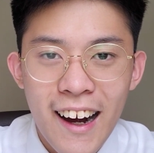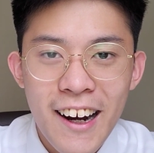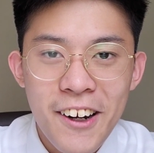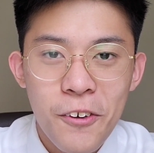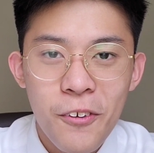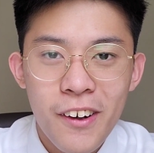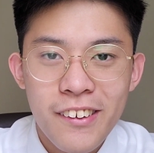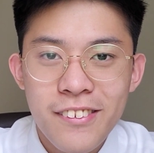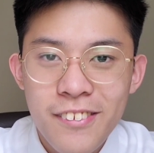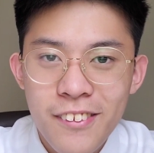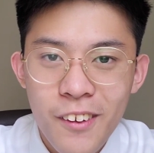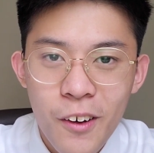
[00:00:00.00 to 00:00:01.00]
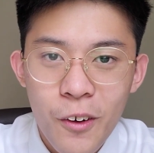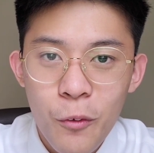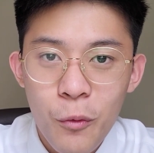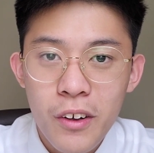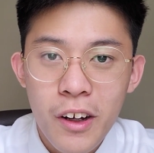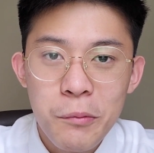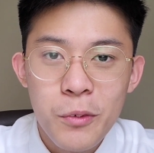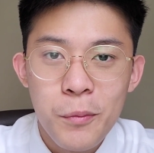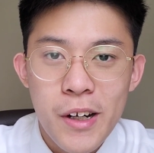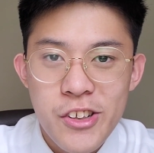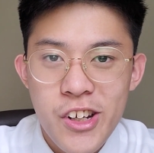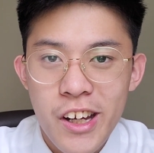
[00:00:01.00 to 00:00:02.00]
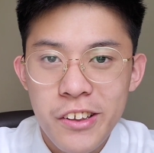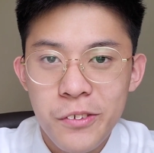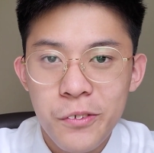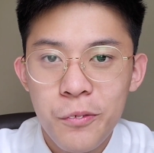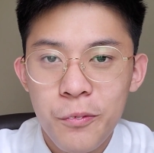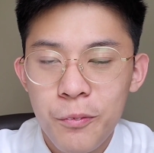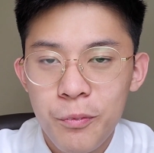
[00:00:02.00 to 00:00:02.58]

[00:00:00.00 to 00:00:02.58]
Hi everyone, welcome to my channel.